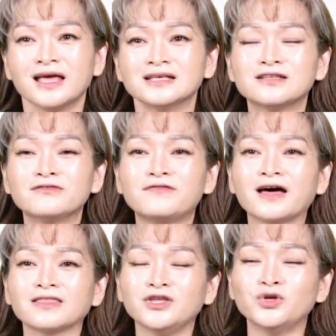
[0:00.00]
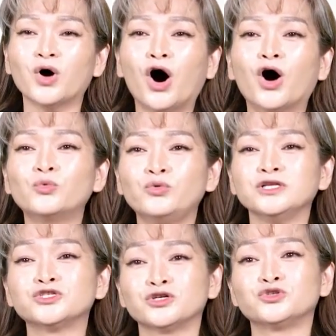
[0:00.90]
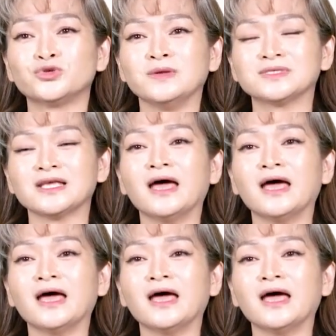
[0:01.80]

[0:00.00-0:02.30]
It's the fact that you all reach your dreams,